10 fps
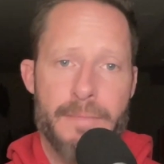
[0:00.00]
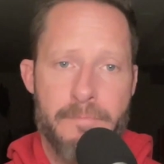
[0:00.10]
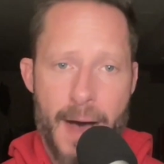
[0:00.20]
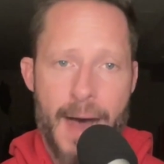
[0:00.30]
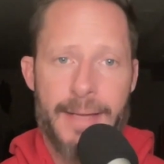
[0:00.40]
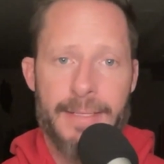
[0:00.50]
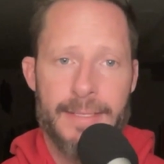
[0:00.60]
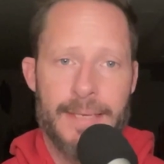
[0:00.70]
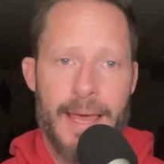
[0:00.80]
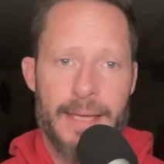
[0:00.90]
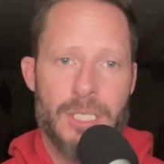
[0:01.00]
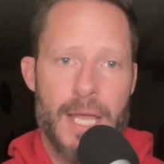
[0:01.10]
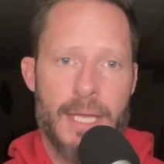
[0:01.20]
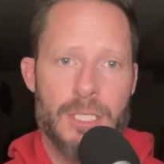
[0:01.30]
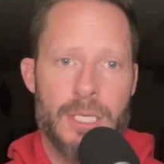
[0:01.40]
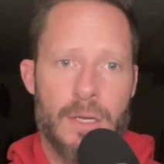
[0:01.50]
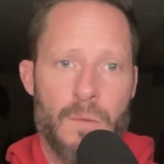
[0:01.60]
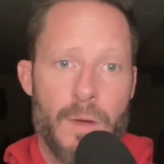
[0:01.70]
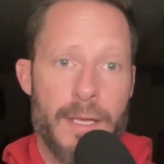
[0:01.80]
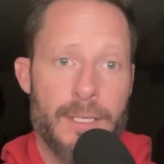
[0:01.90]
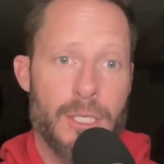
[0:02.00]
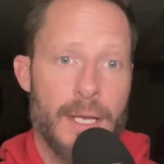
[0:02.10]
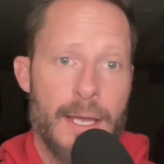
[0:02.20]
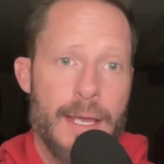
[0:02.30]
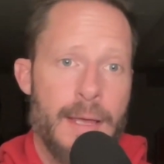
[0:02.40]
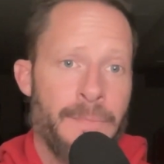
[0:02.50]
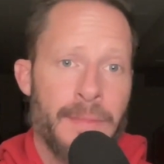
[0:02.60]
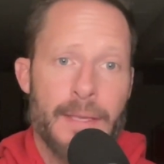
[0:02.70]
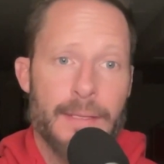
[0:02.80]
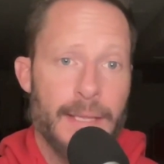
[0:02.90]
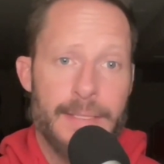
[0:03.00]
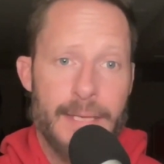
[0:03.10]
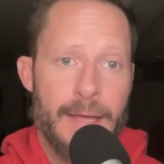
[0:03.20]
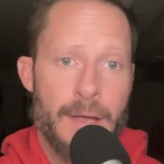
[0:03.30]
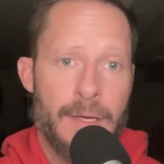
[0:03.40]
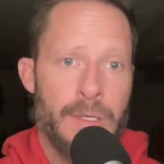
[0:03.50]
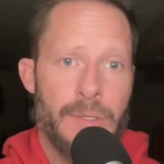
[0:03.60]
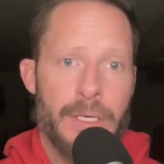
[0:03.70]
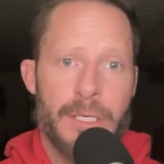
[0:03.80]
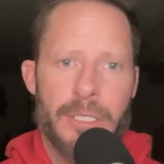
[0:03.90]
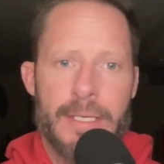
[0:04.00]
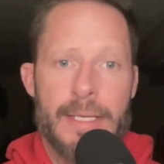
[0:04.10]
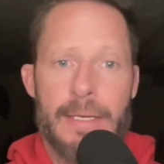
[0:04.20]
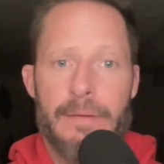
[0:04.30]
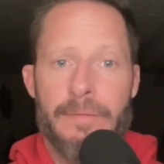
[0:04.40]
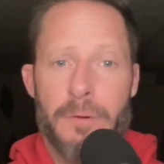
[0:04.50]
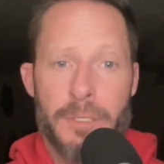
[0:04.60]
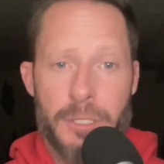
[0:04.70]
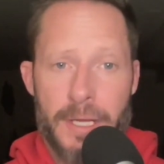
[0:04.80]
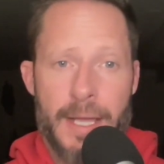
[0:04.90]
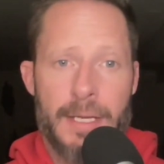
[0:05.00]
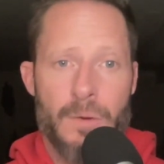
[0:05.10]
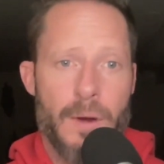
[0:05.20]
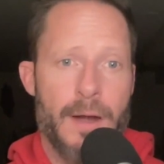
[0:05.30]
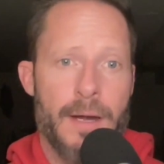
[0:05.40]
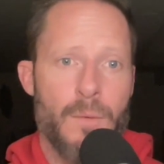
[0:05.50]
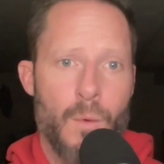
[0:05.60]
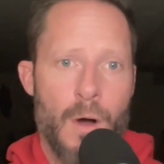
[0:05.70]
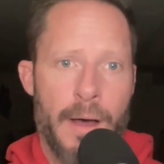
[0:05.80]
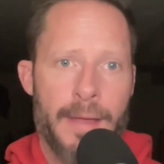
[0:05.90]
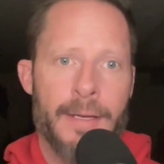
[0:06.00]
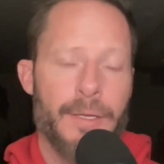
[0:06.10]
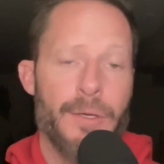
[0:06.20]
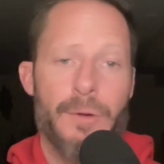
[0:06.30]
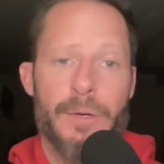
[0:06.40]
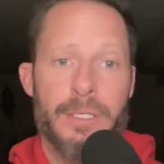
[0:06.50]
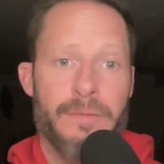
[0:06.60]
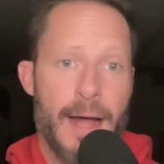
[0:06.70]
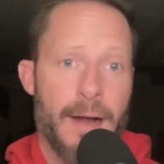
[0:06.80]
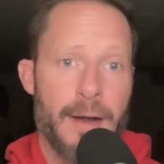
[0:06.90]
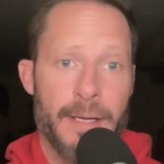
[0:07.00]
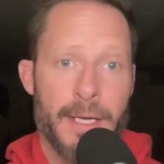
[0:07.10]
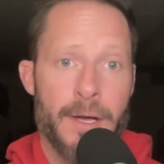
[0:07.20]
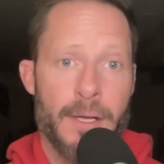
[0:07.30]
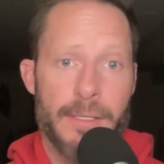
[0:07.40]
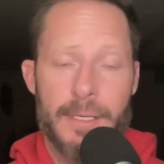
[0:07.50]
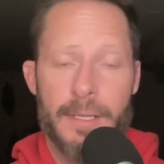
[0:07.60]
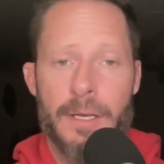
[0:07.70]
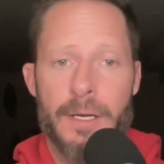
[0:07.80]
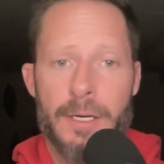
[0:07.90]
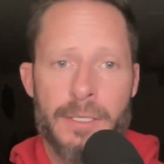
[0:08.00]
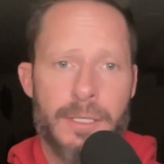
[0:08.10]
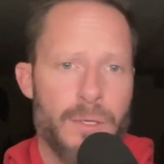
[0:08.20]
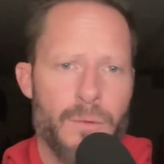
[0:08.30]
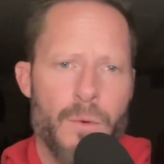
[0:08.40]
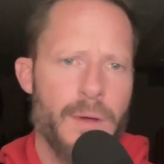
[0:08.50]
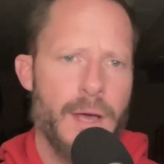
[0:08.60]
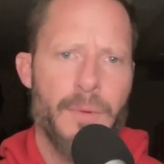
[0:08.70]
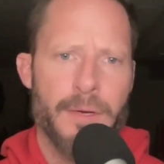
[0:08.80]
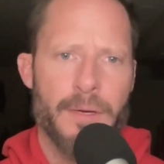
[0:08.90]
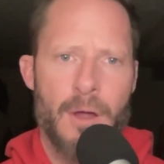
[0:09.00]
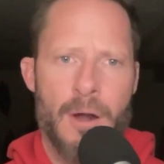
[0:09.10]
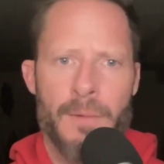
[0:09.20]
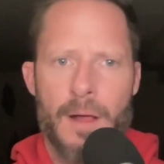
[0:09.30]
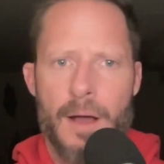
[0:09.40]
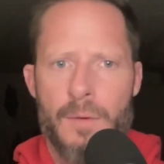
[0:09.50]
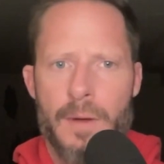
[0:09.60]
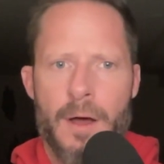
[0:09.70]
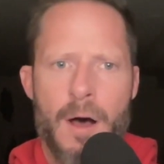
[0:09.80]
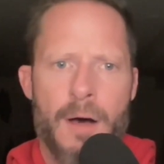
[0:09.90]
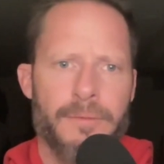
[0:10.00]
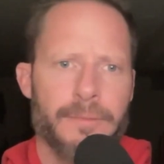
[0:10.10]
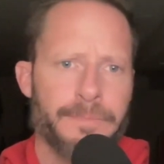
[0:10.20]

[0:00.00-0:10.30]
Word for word: mindset changing which let's say on new year's eve or january 1 you were just firing on all cylinders you woke up when your alarm clock went off